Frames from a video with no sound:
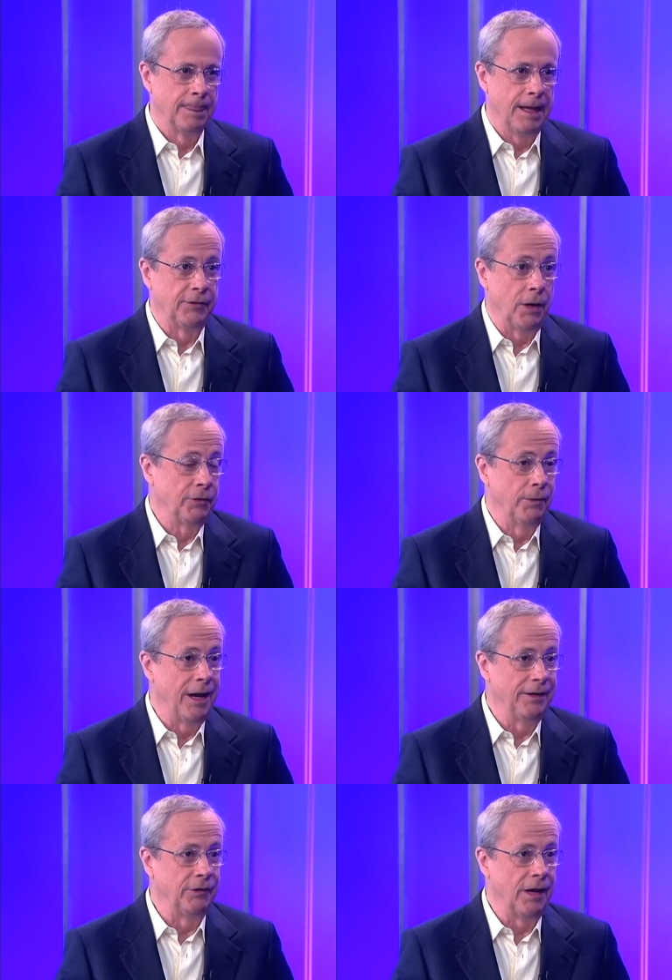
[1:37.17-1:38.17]
It's also
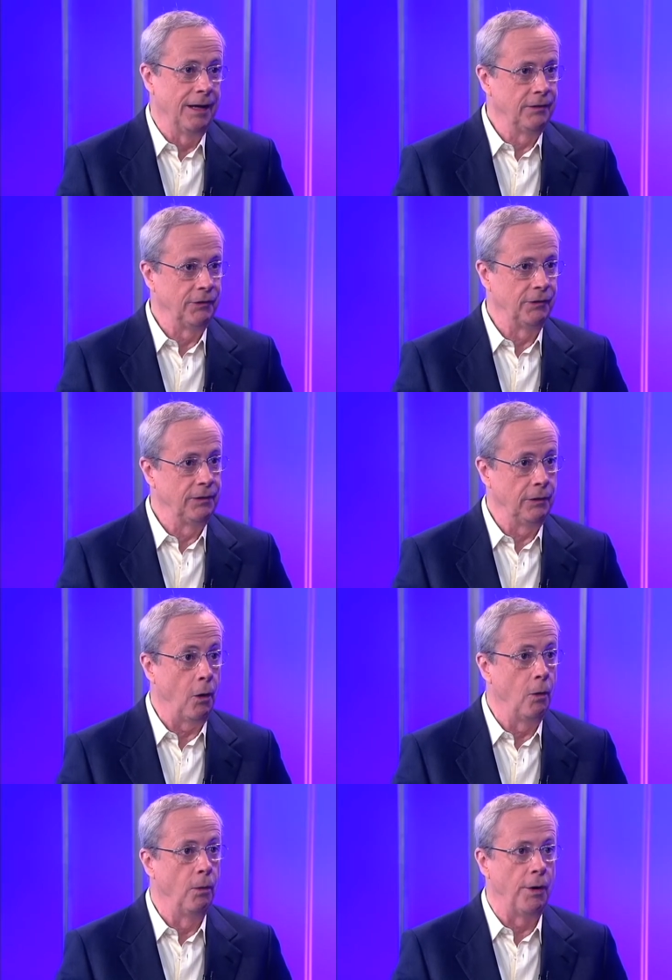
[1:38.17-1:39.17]
not designed to, to
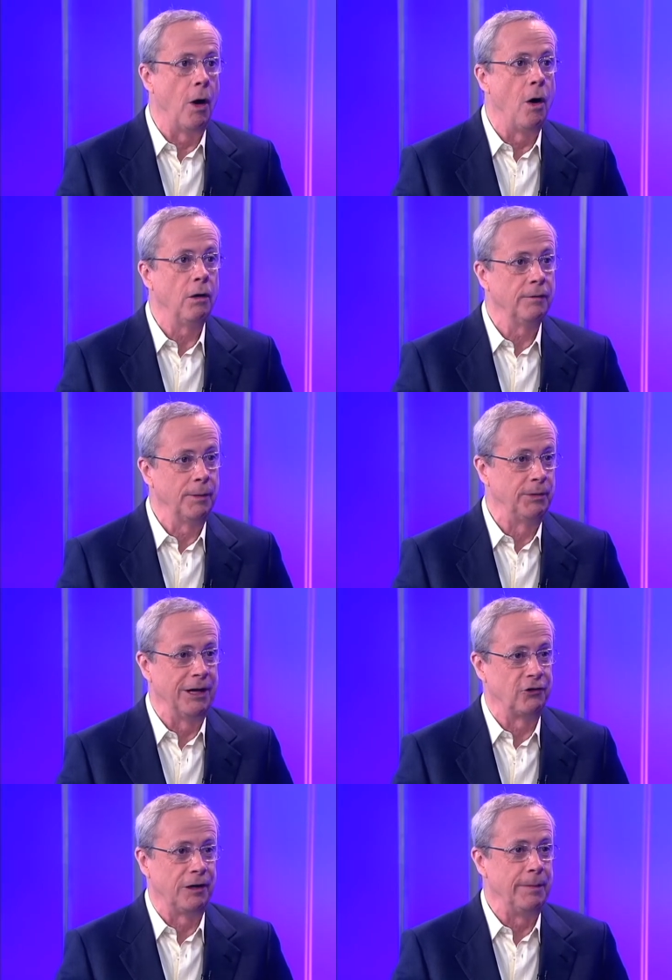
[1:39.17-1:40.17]
hold all of the
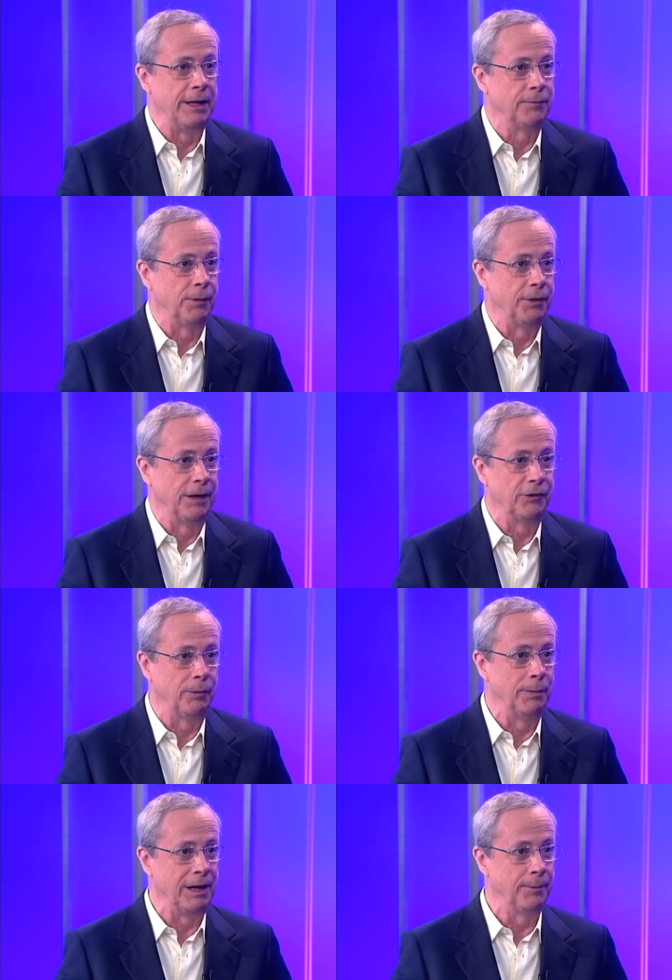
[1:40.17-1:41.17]
potentially meaningful things
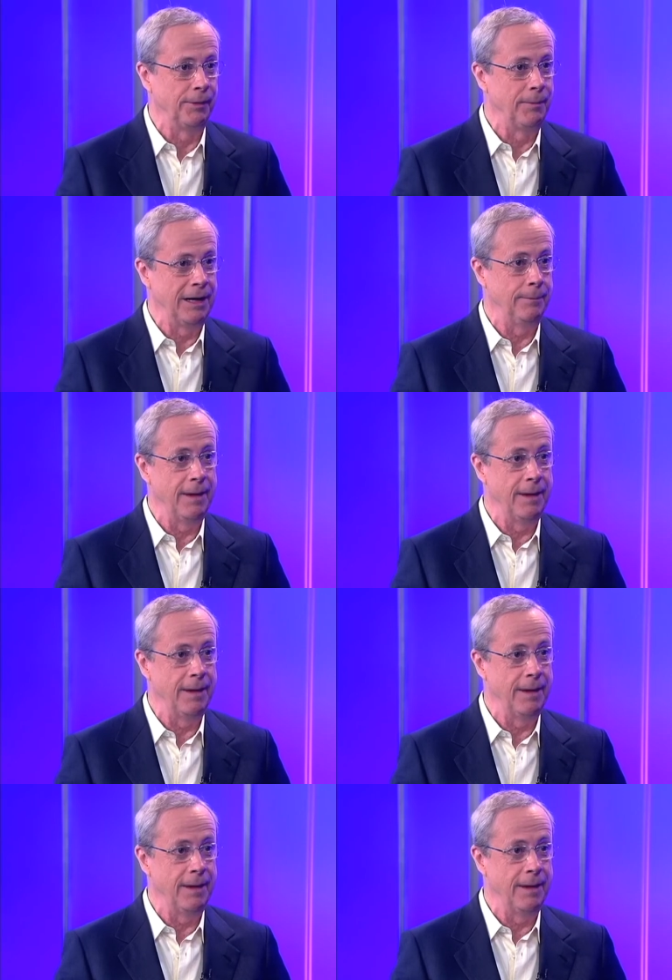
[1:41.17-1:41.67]
and to be able to man